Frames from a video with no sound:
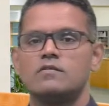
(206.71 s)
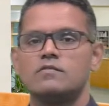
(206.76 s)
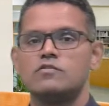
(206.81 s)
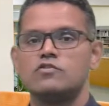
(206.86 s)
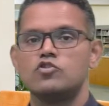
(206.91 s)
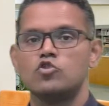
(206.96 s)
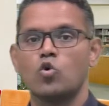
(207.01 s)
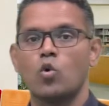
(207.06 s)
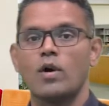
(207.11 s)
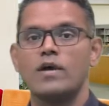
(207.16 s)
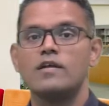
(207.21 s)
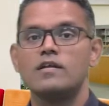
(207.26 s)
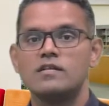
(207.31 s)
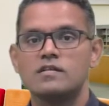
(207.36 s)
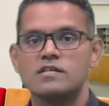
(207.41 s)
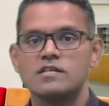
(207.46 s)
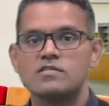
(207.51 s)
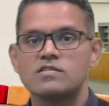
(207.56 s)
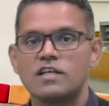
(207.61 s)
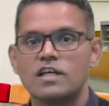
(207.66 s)
join
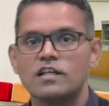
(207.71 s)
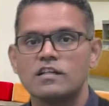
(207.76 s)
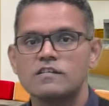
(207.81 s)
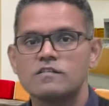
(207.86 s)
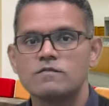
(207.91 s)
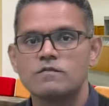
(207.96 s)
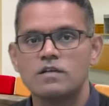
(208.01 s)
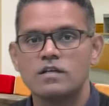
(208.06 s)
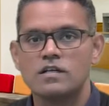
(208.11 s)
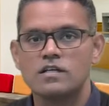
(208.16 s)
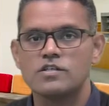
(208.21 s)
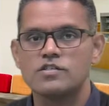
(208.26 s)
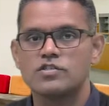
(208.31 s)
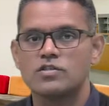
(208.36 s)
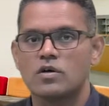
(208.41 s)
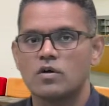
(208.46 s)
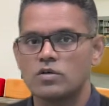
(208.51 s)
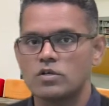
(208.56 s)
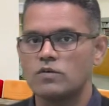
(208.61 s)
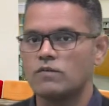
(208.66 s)
this English Village,
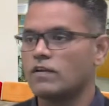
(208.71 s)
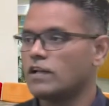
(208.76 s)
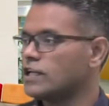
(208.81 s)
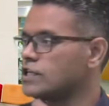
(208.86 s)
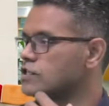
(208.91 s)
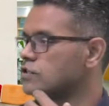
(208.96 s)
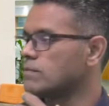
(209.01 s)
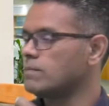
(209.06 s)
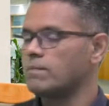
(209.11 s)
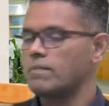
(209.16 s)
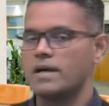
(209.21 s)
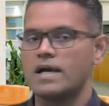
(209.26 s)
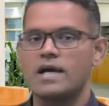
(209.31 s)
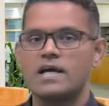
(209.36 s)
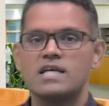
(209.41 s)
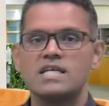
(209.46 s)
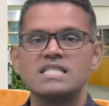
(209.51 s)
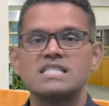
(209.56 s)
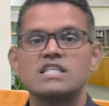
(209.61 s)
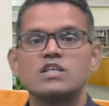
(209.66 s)
or you're willing to
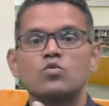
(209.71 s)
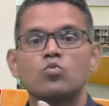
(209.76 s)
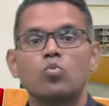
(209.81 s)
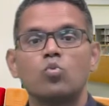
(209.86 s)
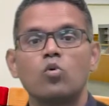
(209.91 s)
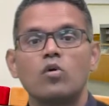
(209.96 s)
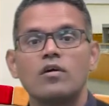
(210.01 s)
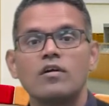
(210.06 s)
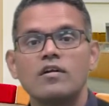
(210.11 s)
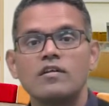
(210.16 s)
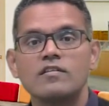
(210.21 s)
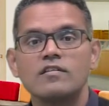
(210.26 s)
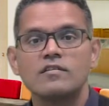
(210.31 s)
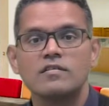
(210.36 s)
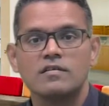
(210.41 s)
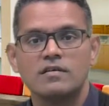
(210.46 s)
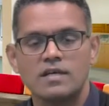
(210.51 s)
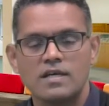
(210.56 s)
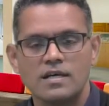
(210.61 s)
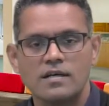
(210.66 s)
pay, is it worth?
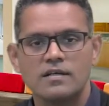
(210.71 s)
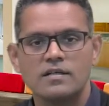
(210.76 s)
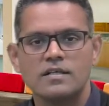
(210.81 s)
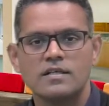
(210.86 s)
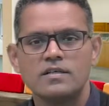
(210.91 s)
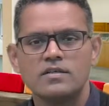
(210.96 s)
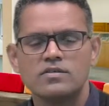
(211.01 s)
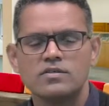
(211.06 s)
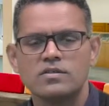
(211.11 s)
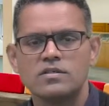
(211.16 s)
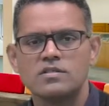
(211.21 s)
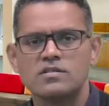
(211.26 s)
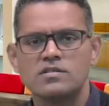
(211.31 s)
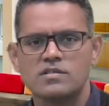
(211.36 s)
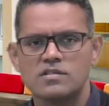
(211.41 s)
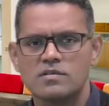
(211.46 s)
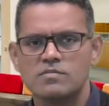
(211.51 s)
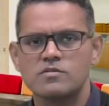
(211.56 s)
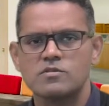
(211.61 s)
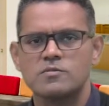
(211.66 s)
Yeah. So these are
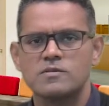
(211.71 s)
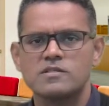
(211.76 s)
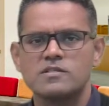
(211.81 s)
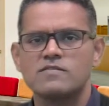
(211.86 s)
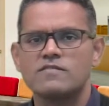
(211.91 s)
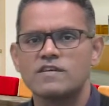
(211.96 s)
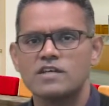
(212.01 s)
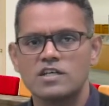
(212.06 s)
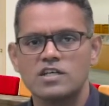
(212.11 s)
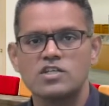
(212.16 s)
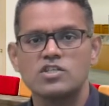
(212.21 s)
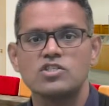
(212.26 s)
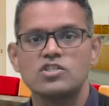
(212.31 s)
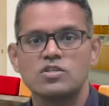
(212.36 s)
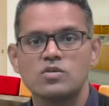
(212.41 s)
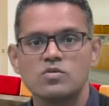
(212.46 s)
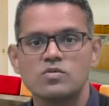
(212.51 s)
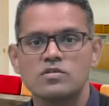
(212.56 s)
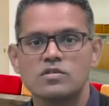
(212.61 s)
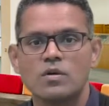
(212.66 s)
some specific
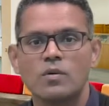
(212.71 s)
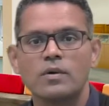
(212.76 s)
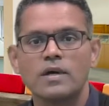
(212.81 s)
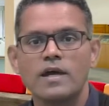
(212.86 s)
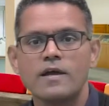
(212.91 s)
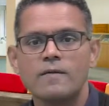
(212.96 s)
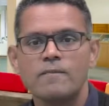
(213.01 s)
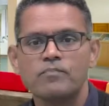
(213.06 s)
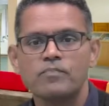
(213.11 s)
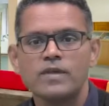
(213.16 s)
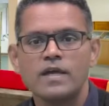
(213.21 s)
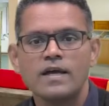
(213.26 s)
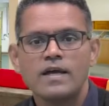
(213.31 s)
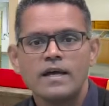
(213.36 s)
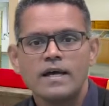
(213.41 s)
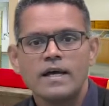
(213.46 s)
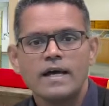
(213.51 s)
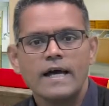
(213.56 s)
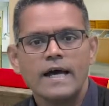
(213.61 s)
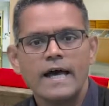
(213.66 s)
issues, okay?
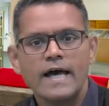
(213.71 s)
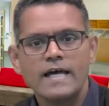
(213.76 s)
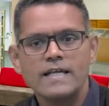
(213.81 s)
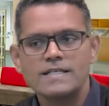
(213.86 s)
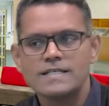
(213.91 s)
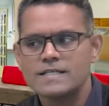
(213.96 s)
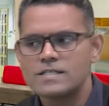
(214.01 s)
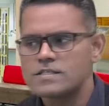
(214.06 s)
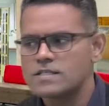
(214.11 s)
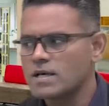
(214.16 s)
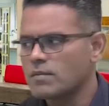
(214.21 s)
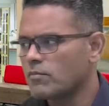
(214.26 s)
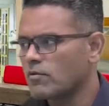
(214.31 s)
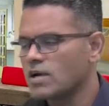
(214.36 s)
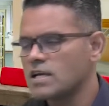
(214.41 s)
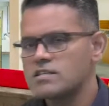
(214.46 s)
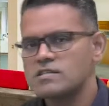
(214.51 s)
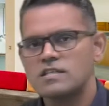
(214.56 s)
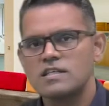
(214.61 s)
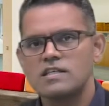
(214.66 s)
And
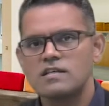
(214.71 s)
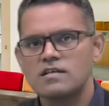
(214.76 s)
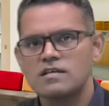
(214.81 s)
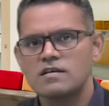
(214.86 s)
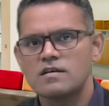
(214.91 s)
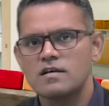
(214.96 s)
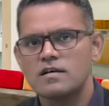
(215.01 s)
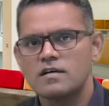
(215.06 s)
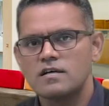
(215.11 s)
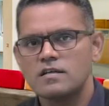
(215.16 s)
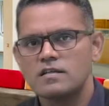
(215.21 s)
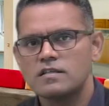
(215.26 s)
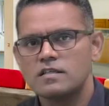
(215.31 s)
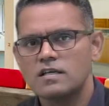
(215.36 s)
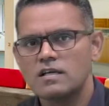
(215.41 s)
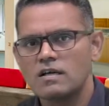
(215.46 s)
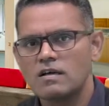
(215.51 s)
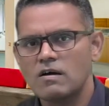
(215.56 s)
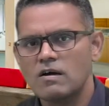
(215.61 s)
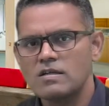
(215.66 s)
summarizing the
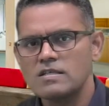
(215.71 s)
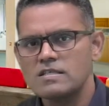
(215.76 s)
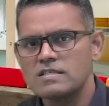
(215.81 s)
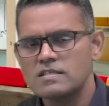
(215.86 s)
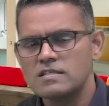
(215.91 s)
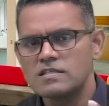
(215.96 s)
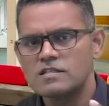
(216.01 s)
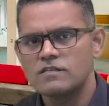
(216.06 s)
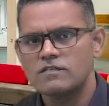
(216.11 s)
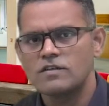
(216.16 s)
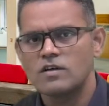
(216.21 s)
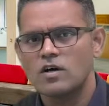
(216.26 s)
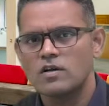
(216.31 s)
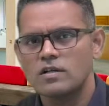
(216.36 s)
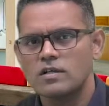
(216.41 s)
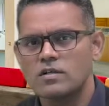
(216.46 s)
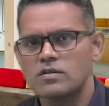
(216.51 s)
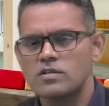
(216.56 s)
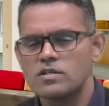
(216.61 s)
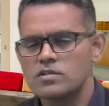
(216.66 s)
content of the
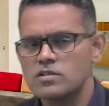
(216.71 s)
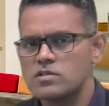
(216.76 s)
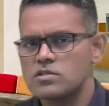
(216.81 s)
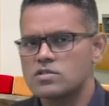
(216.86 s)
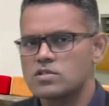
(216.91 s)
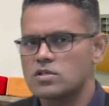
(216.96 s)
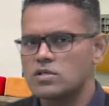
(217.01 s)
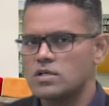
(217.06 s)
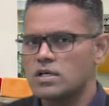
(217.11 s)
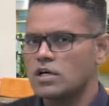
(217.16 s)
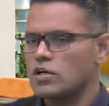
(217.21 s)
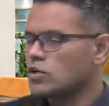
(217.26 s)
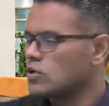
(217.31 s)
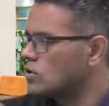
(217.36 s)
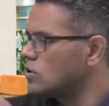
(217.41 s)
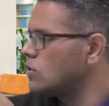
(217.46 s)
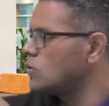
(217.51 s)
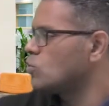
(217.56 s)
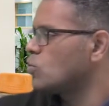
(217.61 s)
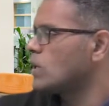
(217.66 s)
article. This is a
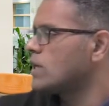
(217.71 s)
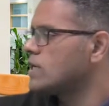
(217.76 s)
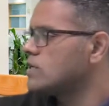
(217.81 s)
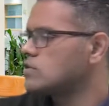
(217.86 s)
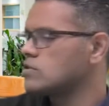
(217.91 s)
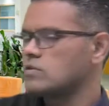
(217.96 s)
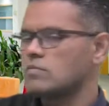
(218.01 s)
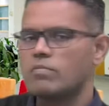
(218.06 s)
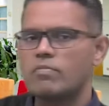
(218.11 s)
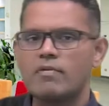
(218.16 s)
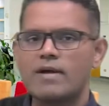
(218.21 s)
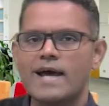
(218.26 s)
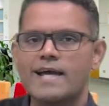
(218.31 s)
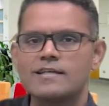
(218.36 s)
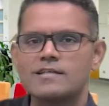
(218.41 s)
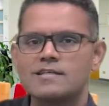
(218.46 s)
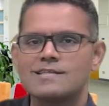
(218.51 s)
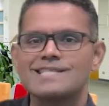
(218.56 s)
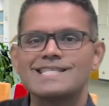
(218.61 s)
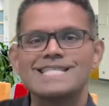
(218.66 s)
good way to
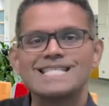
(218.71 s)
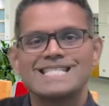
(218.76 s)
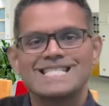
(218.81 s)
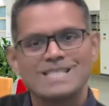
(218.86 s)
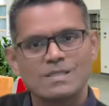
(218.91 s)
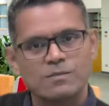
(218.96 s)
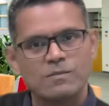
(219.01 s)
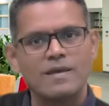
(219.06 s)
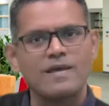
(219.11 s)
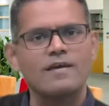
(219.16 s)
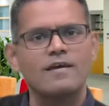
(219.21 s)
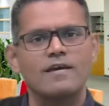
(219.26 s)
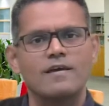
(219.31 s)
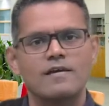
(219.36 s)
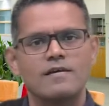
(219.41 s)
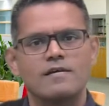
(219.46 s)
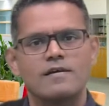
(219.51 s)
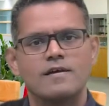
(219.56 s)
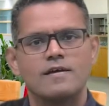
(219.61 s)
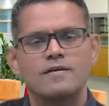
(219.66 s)
practice speaking.
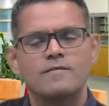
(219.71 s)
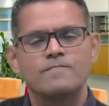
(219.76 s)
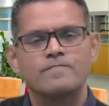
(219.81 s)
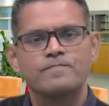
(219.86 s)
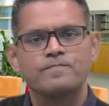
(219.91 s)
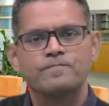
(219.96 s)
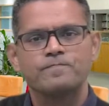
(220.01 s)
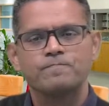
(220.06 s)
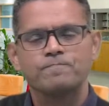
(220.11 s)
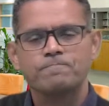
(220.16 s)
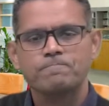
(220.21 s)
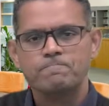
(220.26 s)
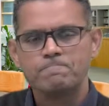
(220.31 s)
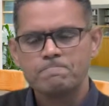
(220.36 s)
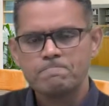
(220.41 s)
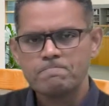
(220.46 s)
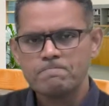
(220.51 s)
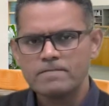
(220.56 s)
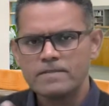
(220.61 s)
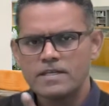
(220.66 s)

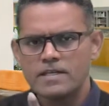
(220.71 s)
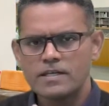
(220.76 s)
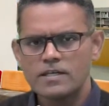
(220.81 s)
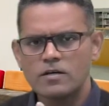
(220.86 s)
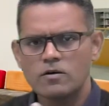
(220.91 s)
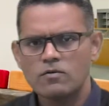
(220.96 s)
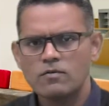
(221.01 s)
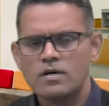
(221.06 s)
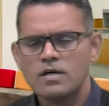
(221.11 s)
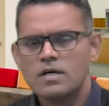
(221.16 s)
Yeah.